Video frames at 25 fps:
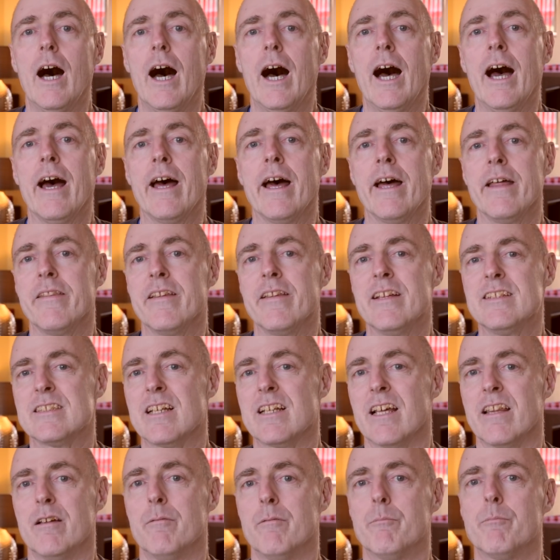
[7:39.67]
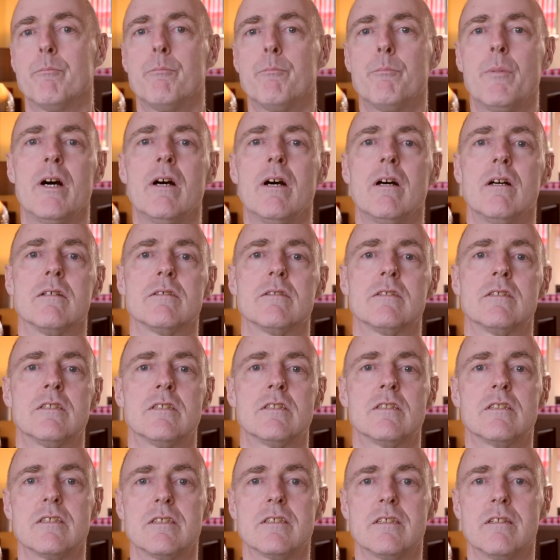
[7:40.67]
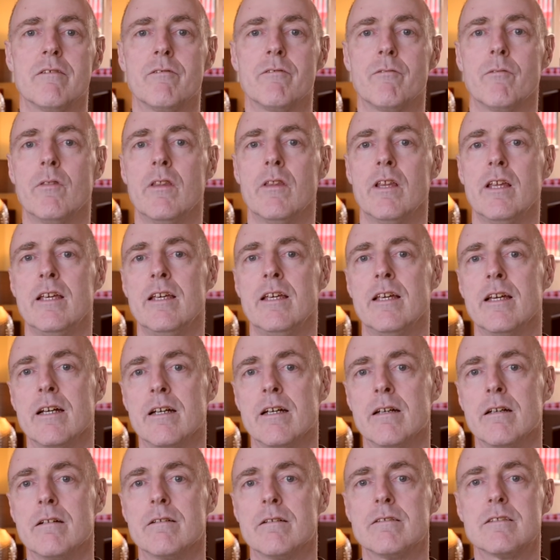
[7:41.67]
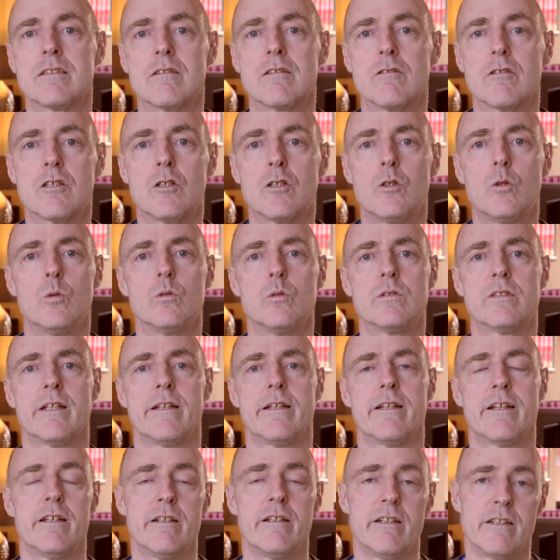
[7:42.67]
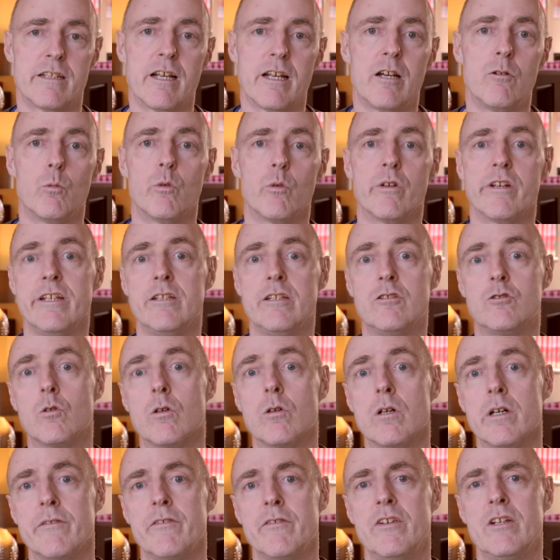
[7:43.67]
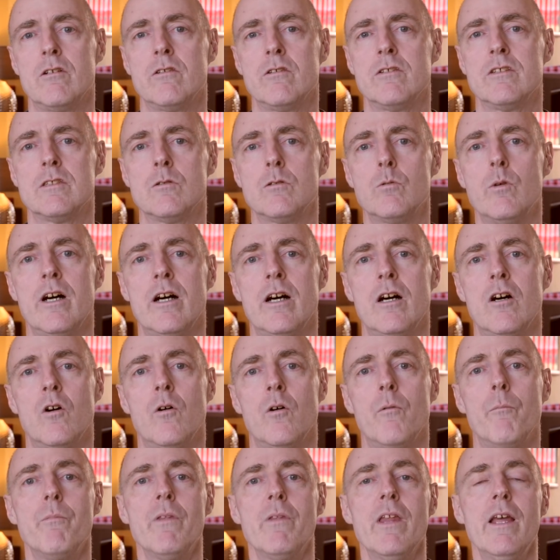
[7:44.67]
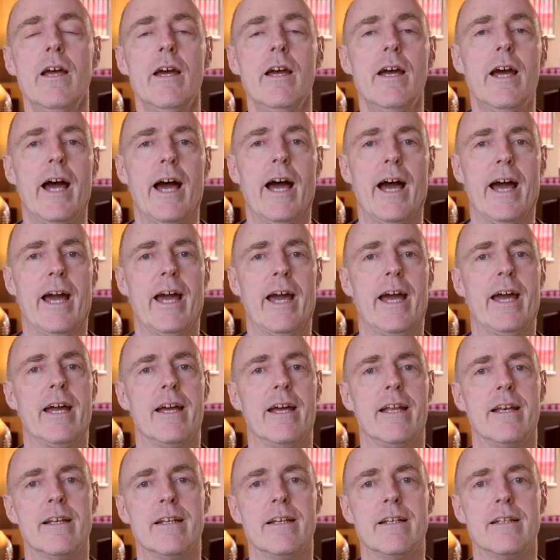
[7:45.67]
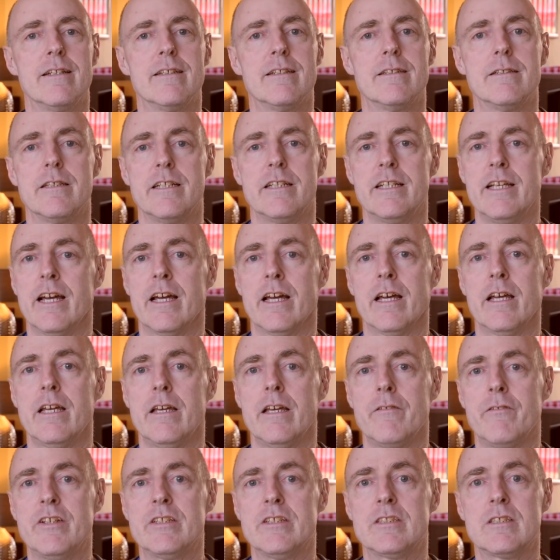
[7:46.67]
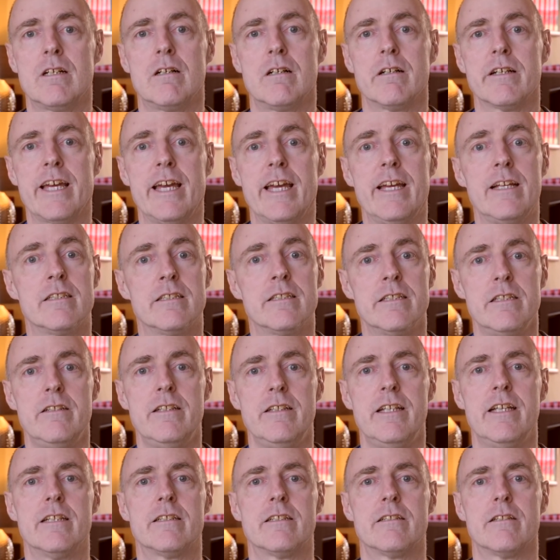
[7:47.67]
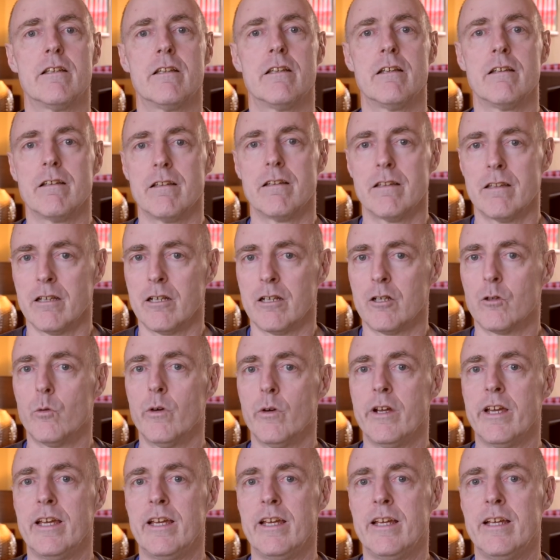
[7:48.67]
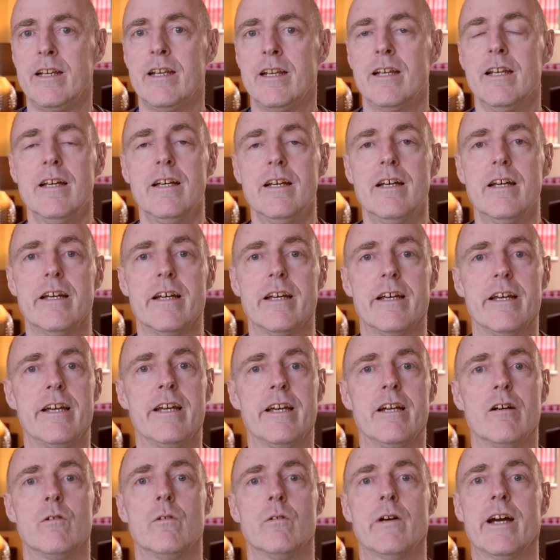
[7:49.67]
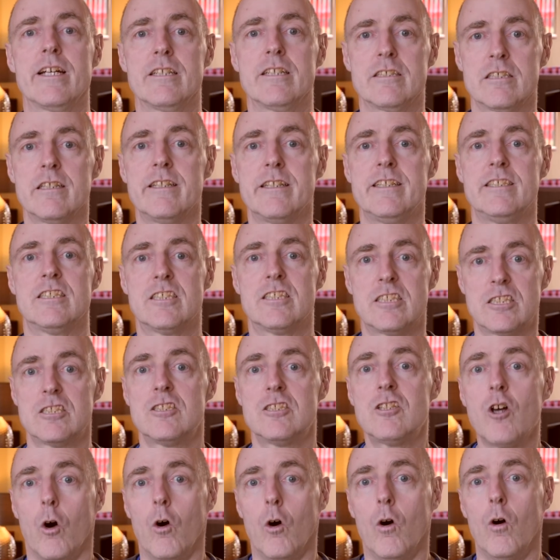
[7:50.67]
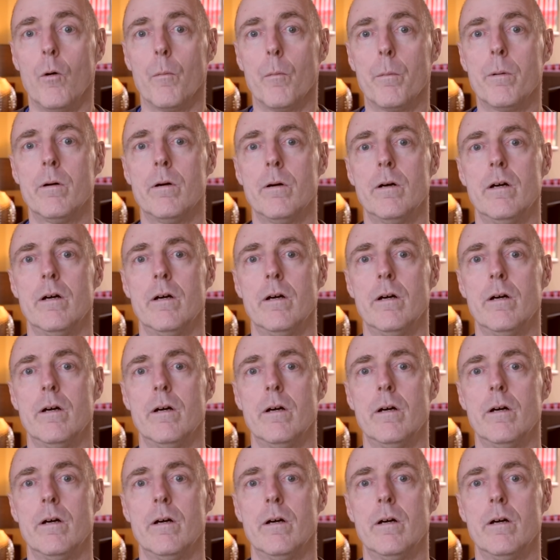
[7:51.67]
and there's other parts of the uh, sort of course that don't, don't want you driving on as well. And yeah, if you start getting too near to the, green, it will actually stop,